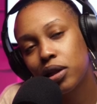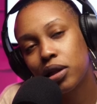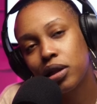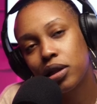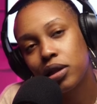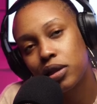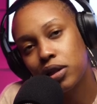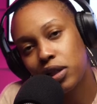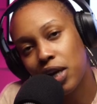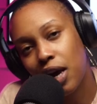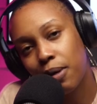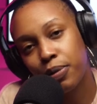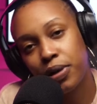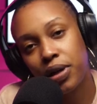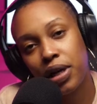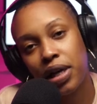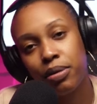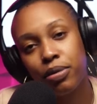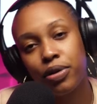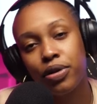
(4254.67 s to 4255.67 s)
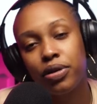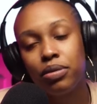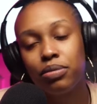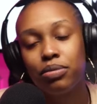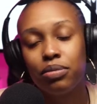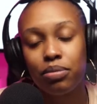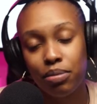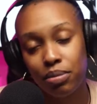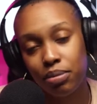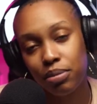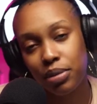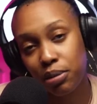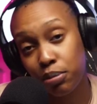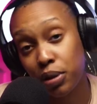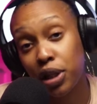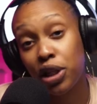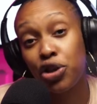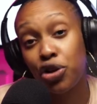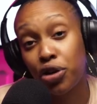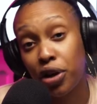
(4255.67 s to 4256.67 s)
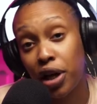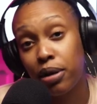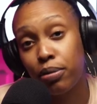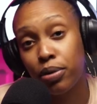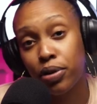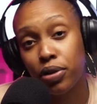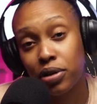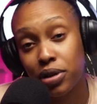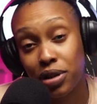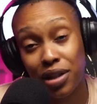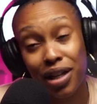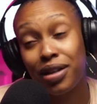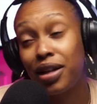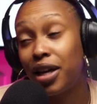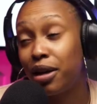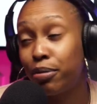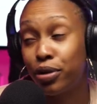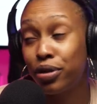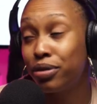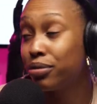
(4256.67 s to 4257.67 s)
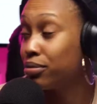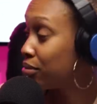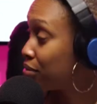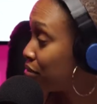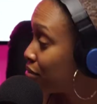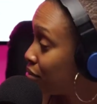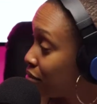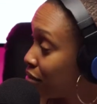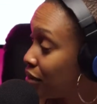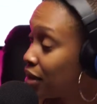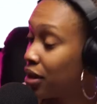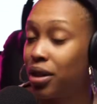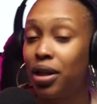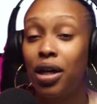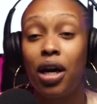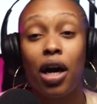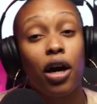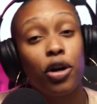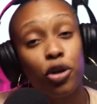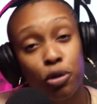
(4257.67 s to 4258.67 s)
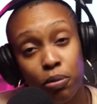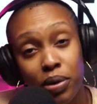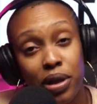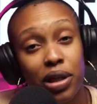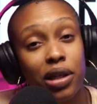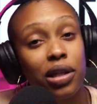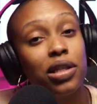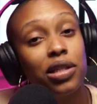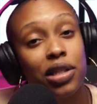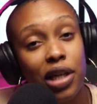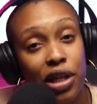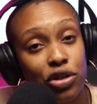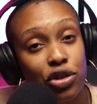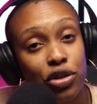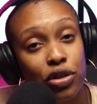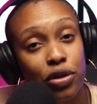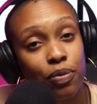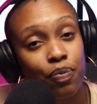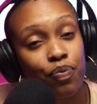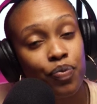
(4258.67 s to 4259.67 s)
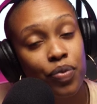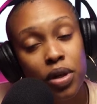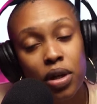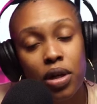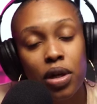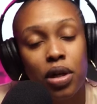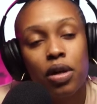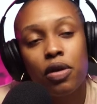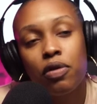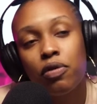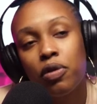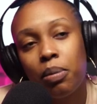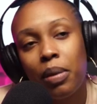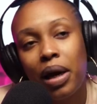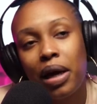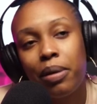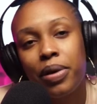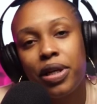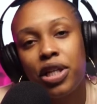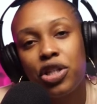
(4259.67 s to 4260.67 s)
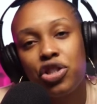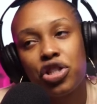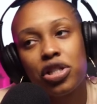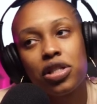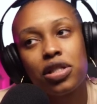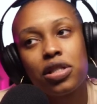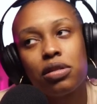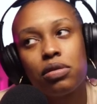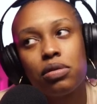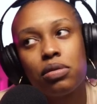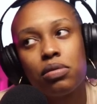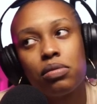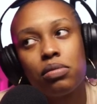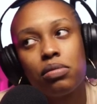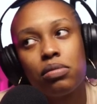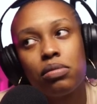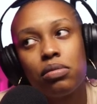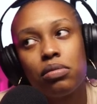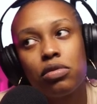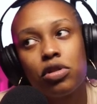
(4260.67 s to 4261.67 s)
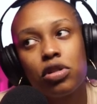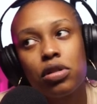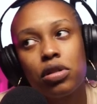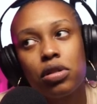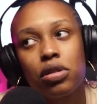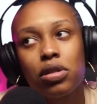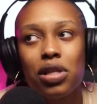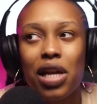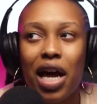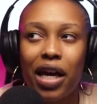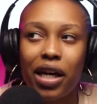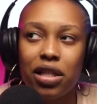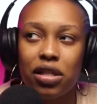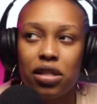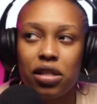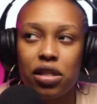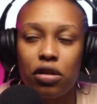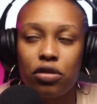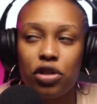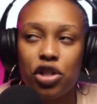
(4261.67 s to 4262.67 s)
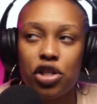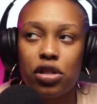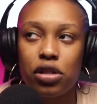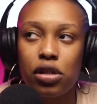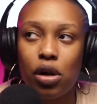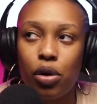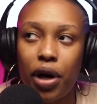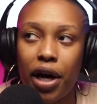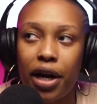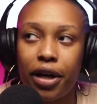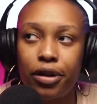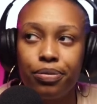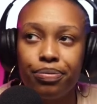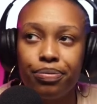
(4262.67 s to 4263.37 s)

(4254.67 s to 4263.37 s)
tap your neighbor, me being your neighbor, and say, neighbor, are you being intentional? Remind me to just not necessarily slow down,